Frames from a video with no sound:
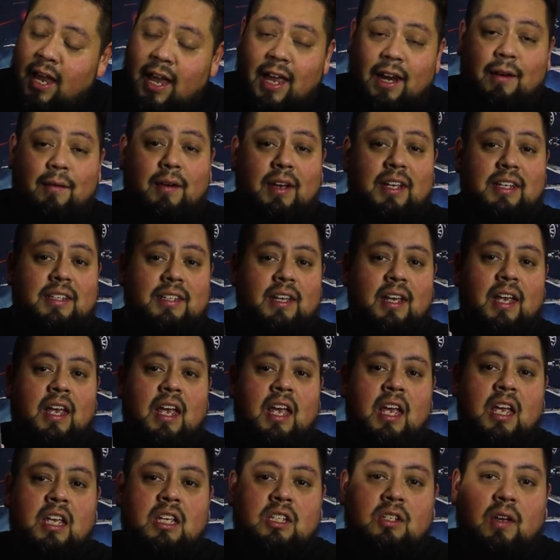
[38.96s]
Anyways,
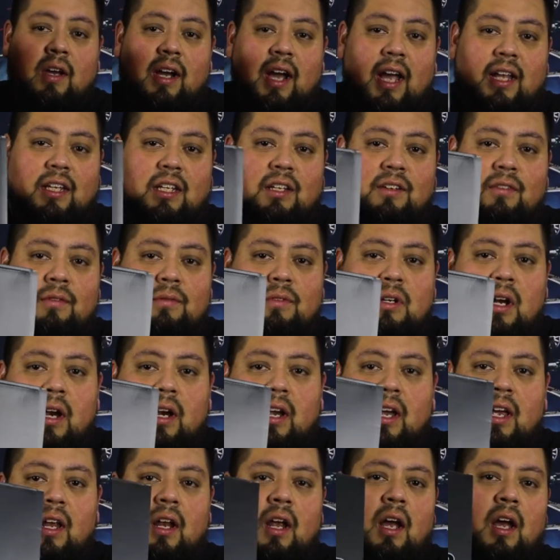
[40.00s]
so I got this from
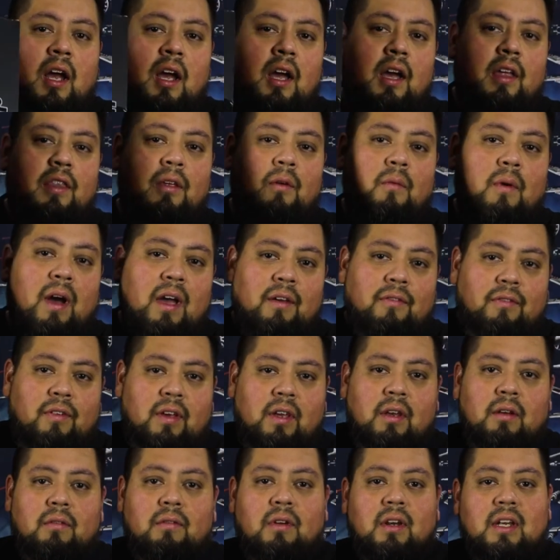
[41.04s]
Target. Uh, the
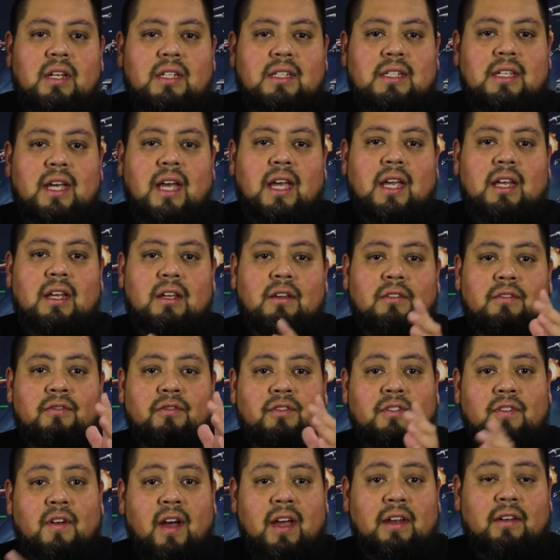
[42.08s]
Wifey Reset
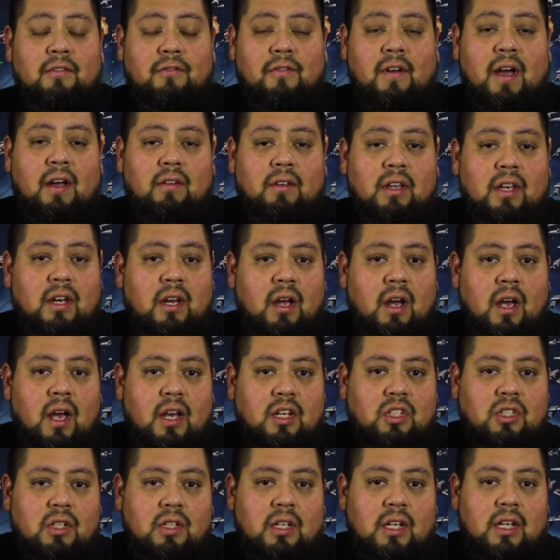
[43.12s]
found it
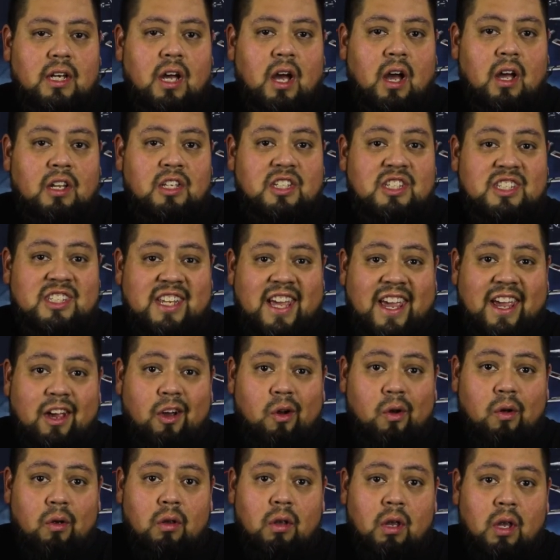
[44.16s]
actually on
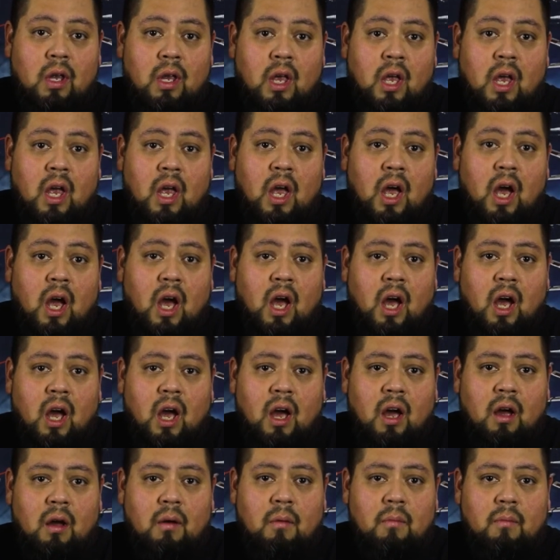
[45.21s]
sale.
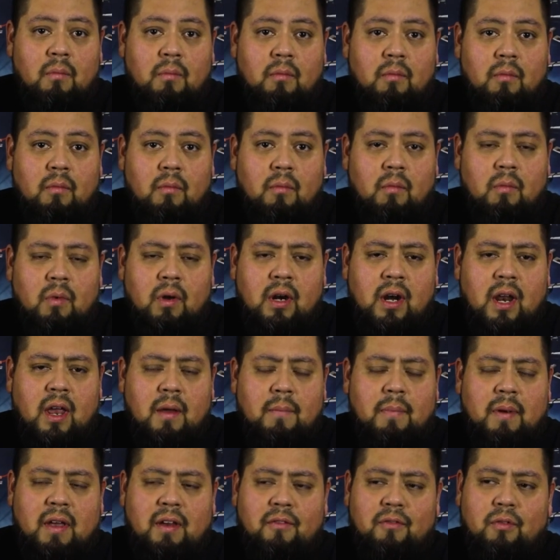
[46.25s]
Um, what did I
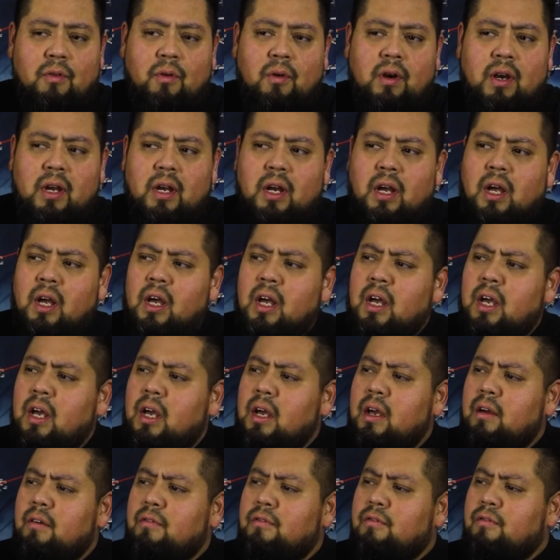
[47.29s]
pay for it?
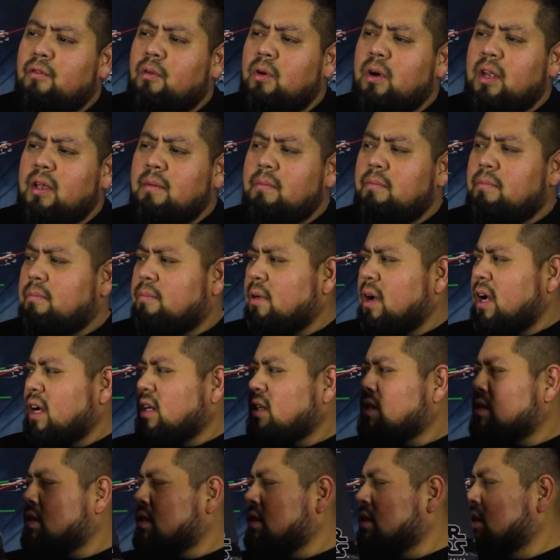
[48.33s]
Uh, forty
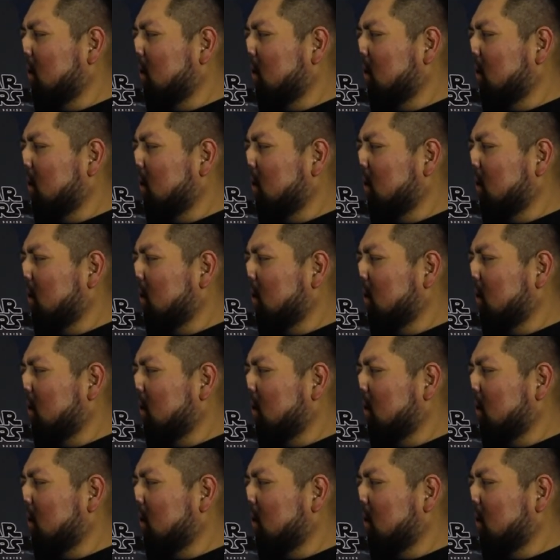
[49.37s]
bucks?